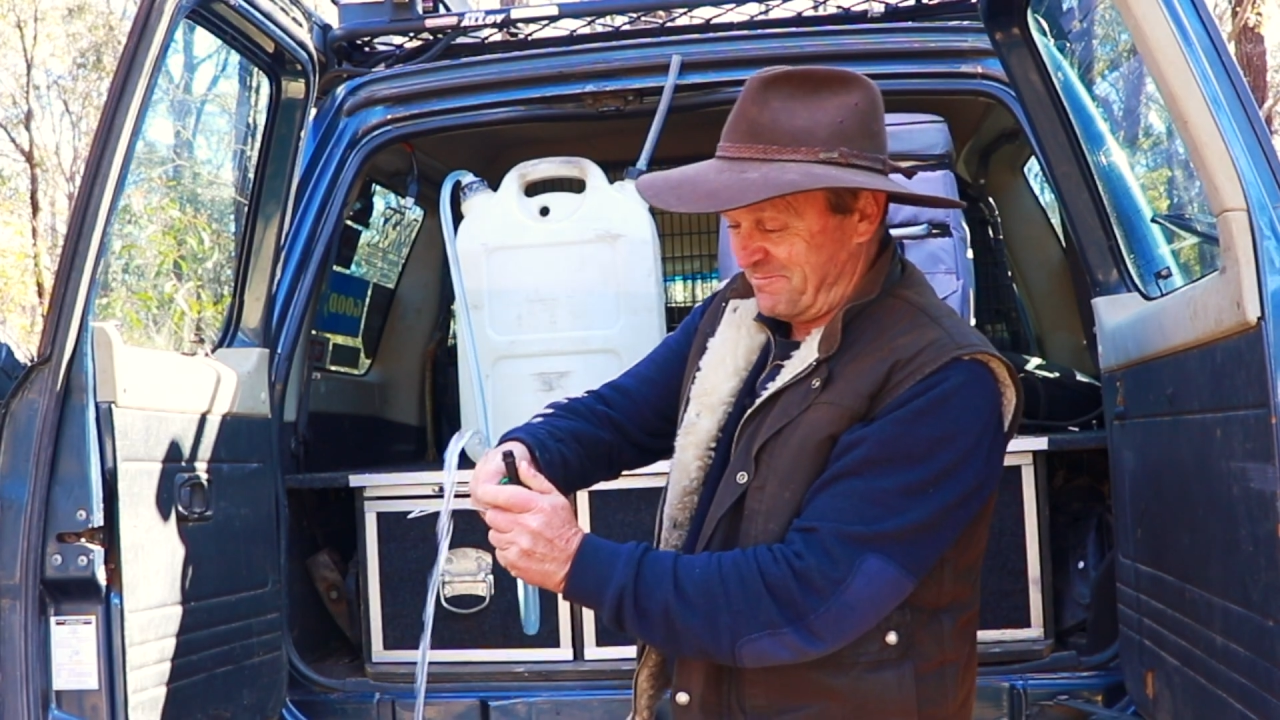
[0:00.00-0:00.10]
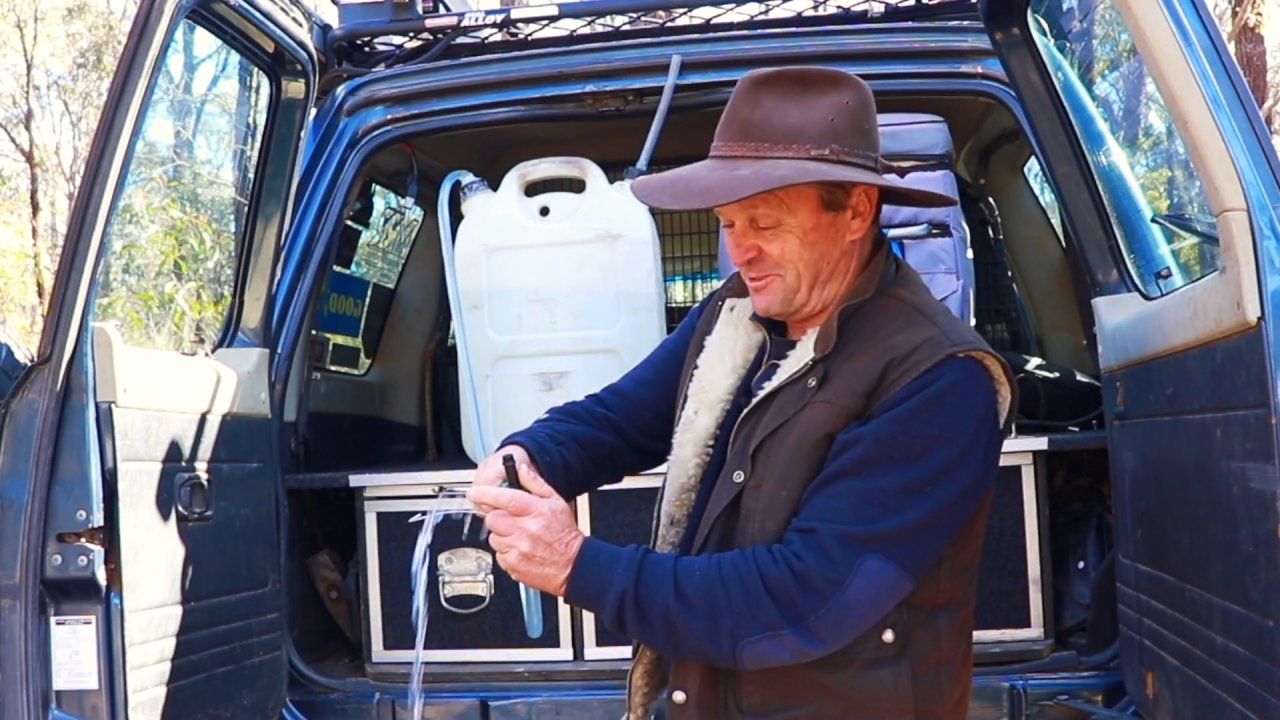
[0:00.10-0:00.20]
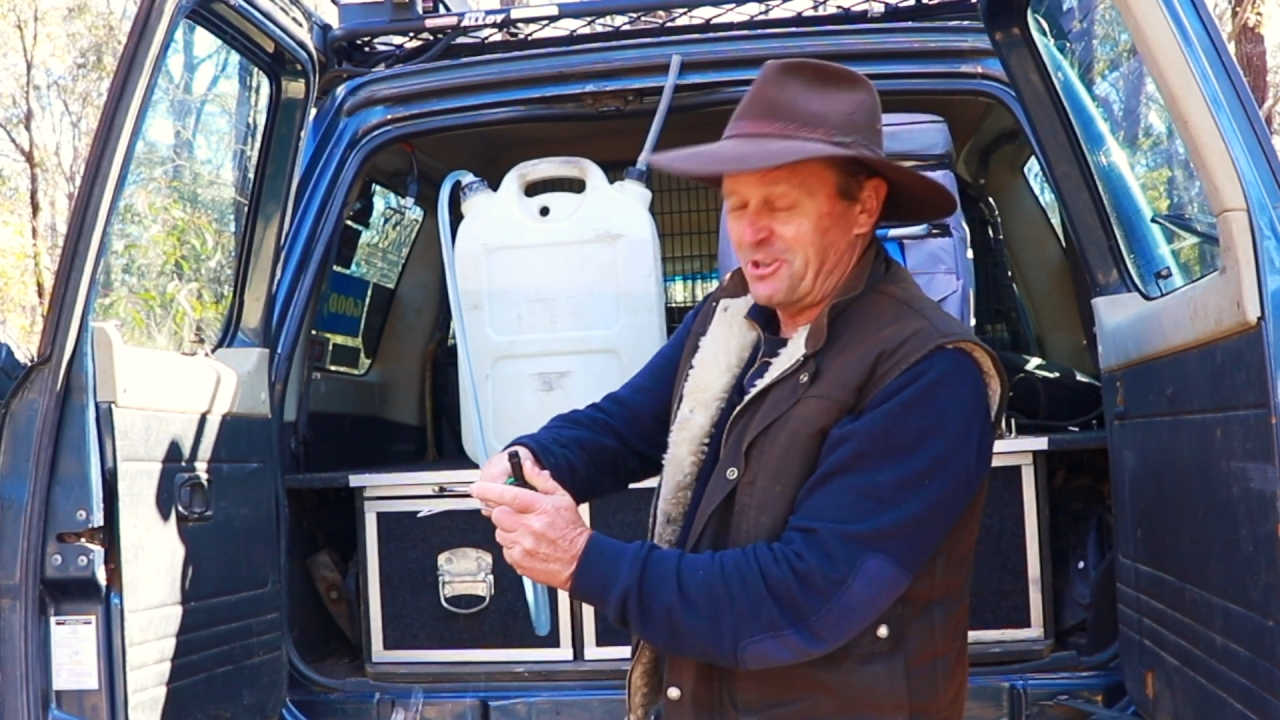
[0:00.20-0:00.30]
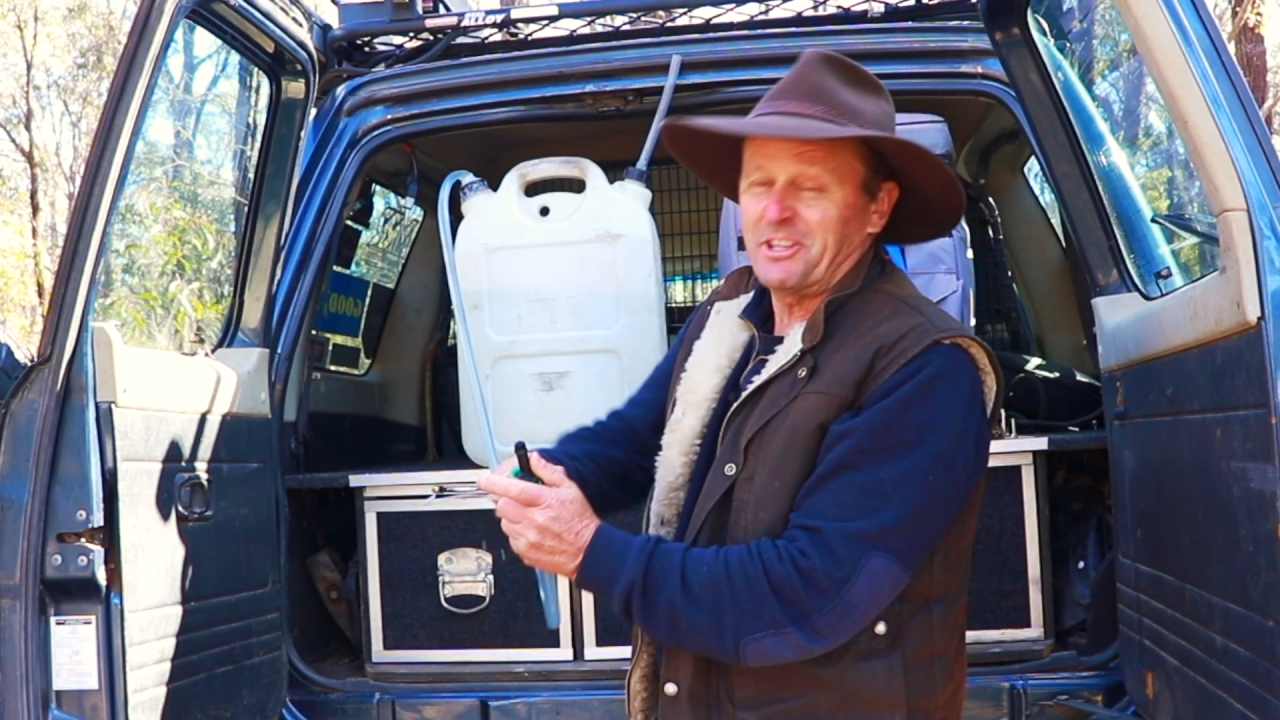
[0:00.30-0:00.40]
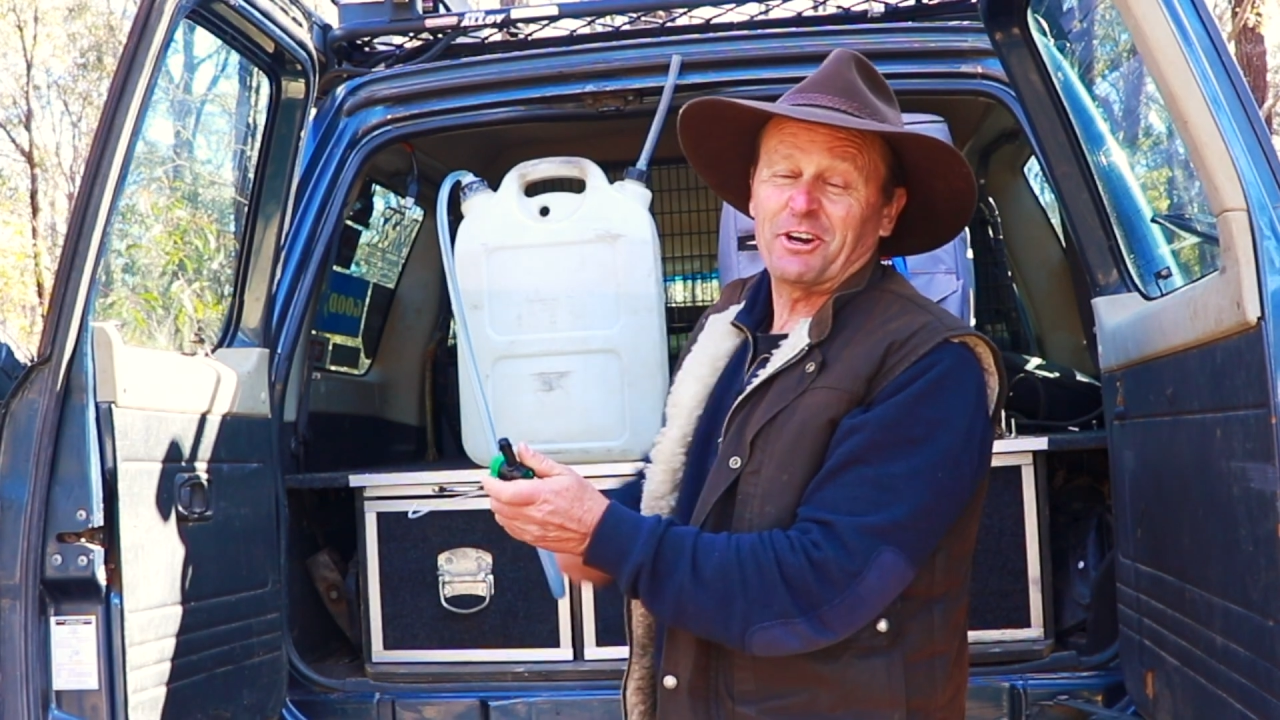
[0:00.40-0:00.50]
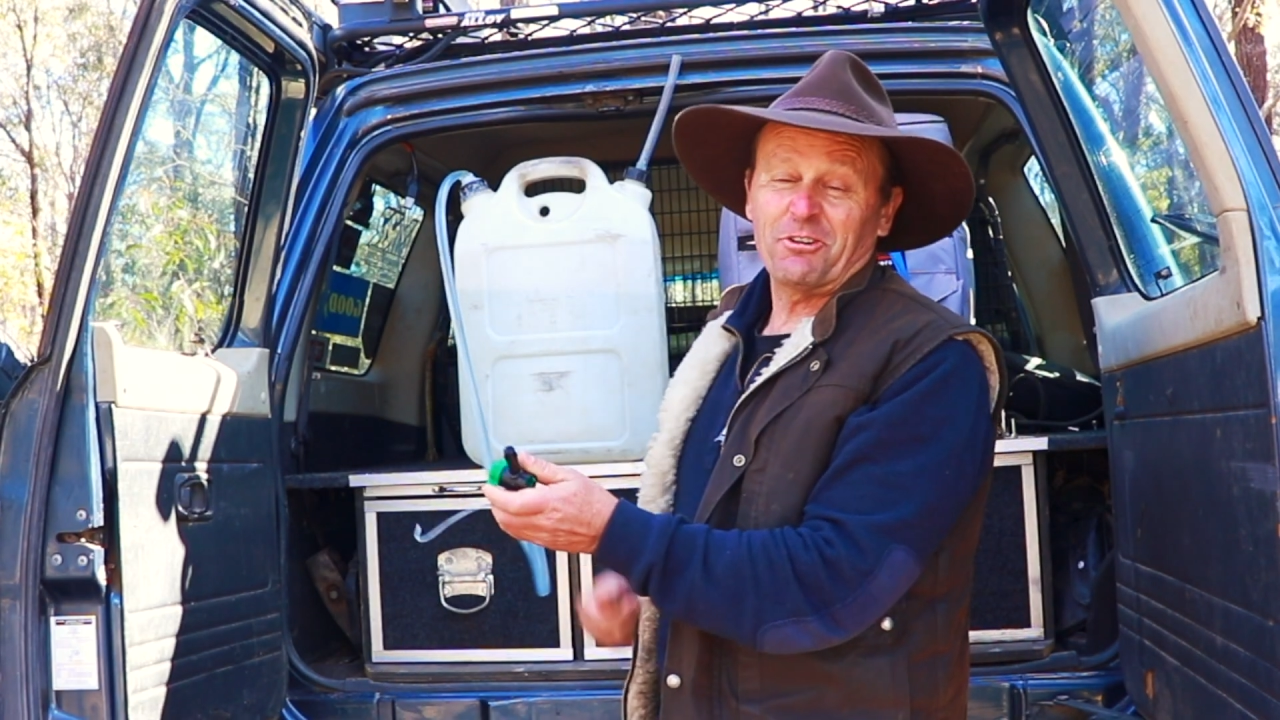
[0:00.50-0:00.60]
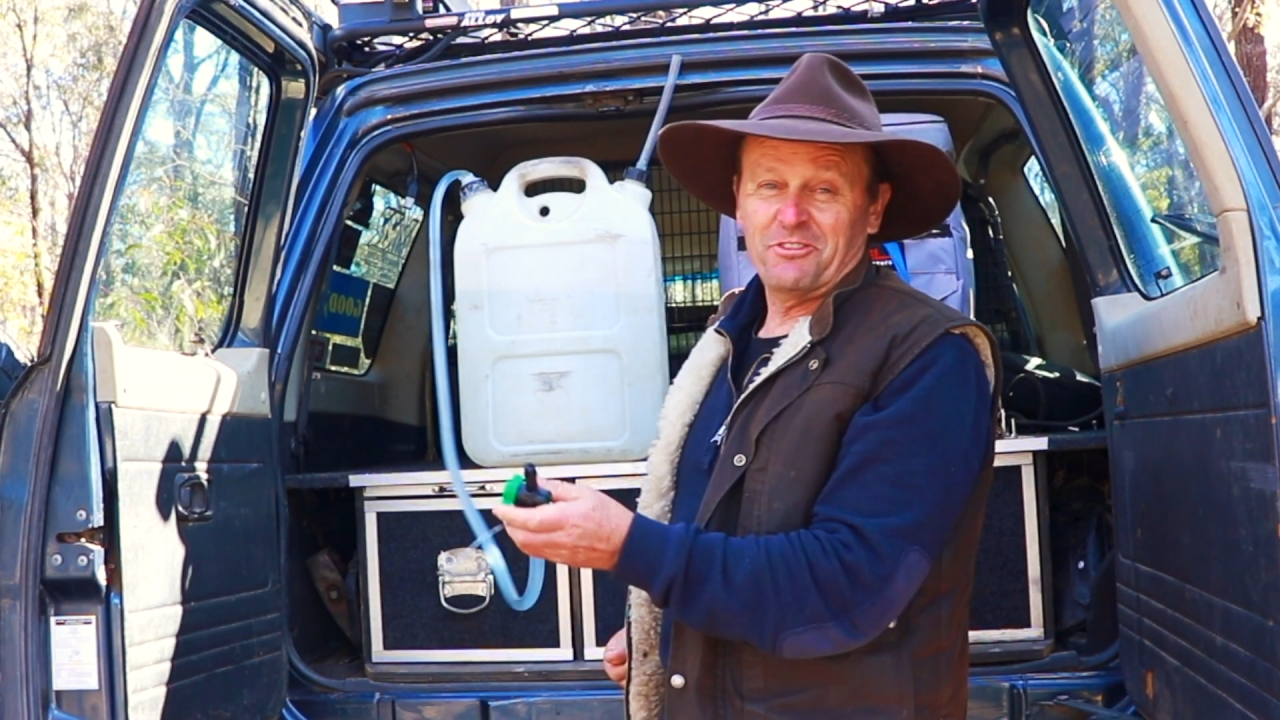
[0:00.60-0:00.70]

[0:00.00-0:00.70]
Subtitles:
turn that off